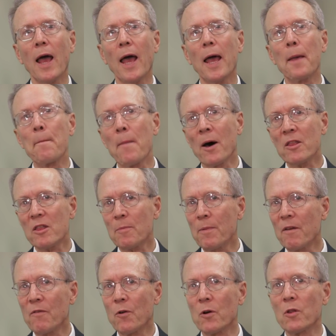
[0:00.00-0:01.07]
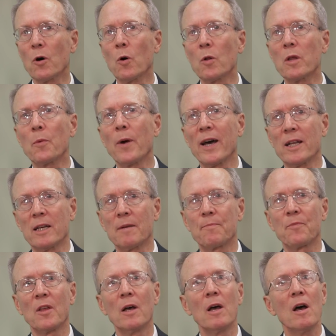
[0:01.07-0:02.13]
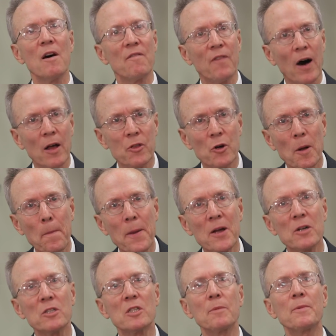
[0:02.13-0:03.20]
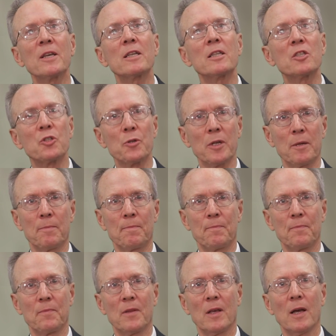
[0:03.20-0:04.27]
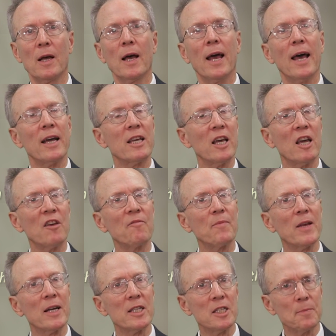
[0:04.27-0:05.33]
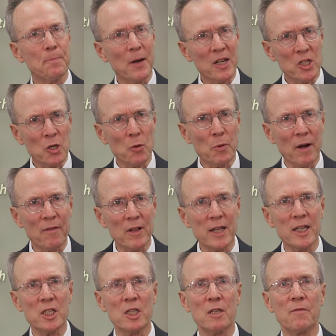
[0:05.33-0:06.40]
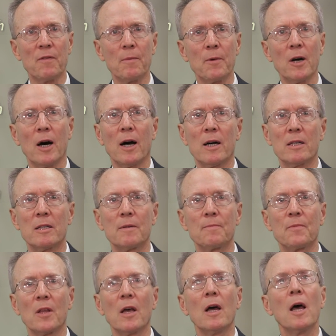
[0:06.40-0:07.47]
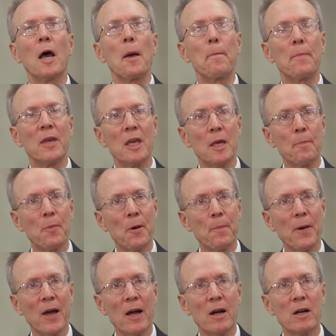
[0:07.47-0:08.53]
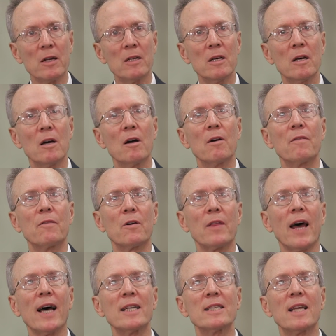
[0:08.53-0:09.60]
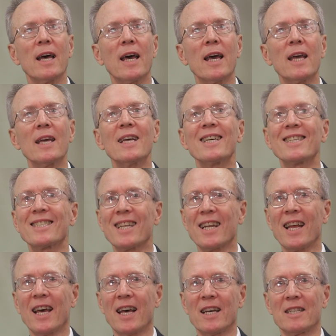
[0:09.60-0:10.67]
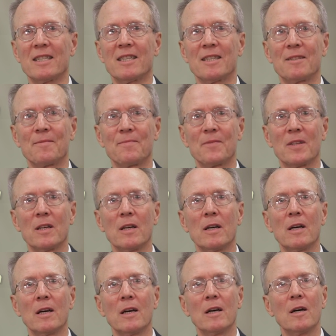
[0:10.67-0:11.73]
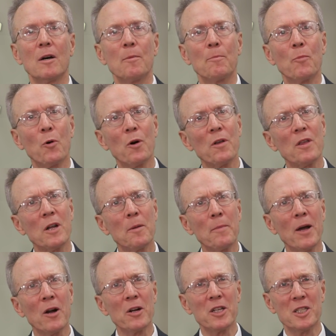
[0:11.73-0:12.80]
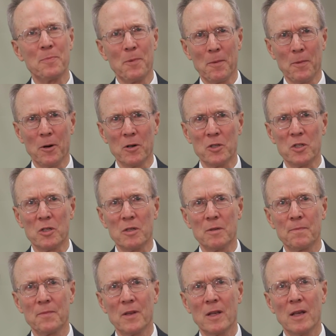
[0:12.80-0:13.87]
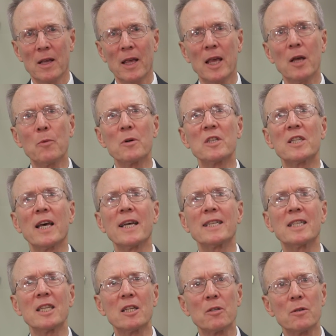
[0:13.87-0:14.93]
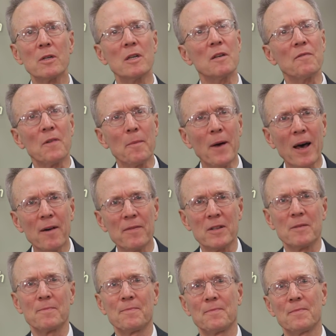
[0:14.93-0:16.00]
A month before the Holy Wedding, Father appeared to me in a dream and gave me a special revelation from God. Be prepared, for that day is at hand. More than a marriage proposal, it was a decree from heaven.